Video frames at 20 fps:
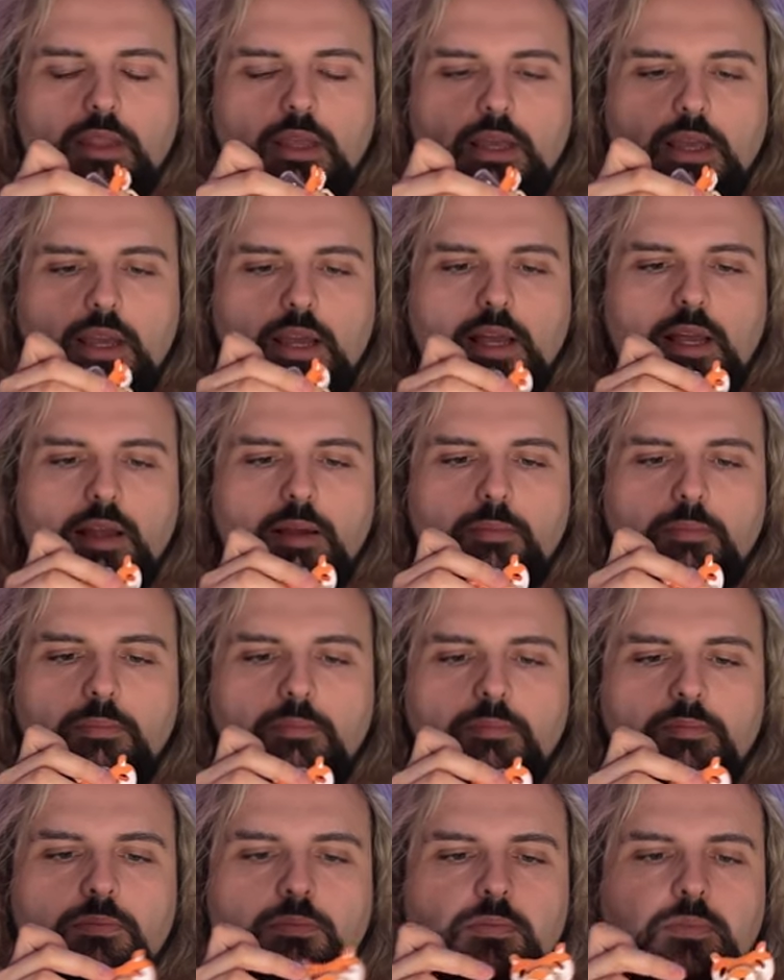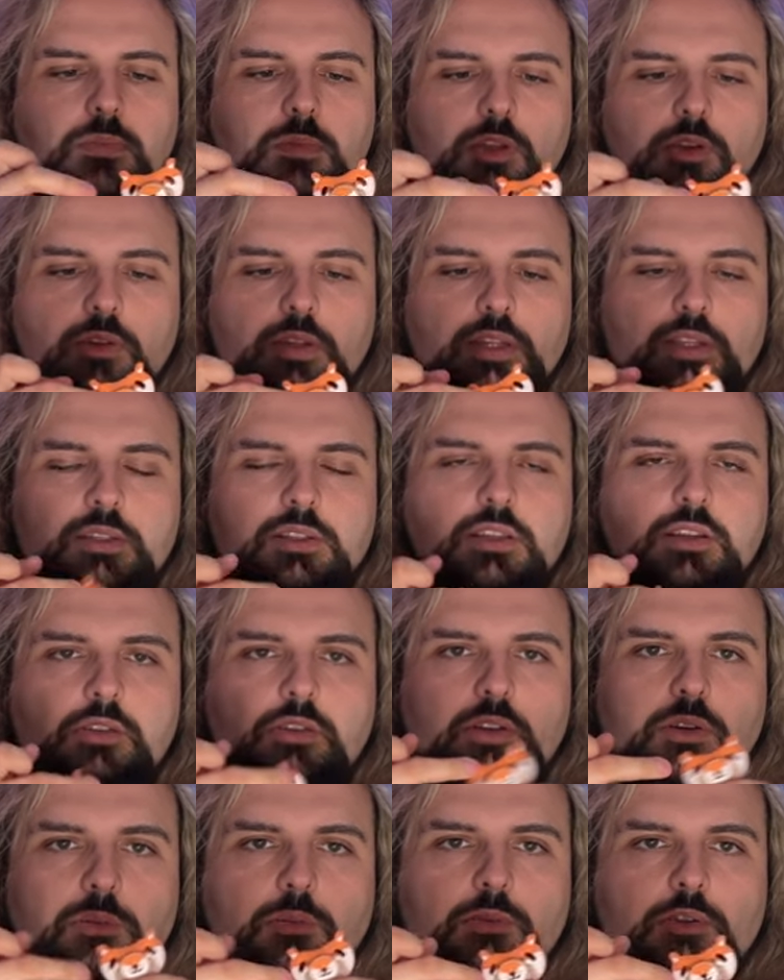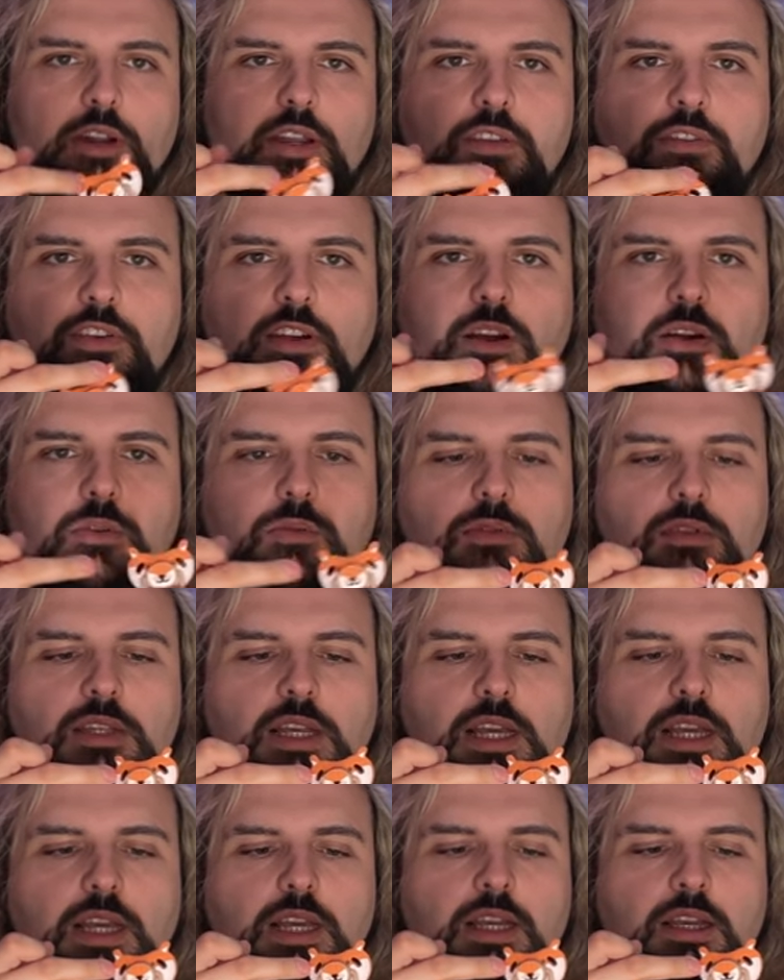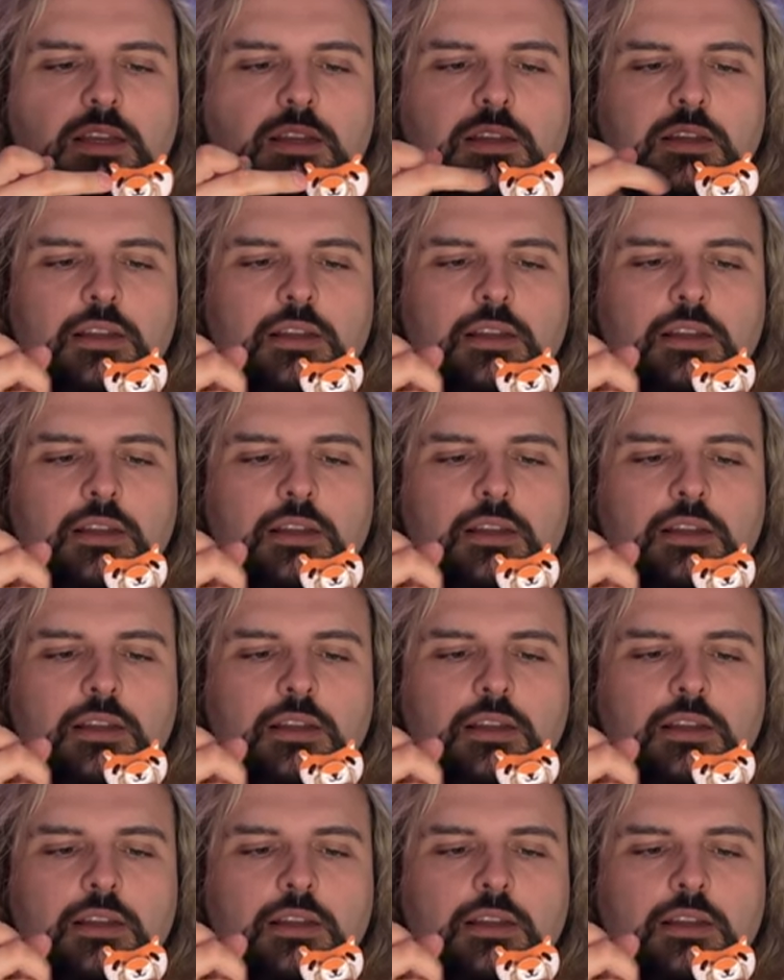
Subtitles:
You've got these two little breather holes here.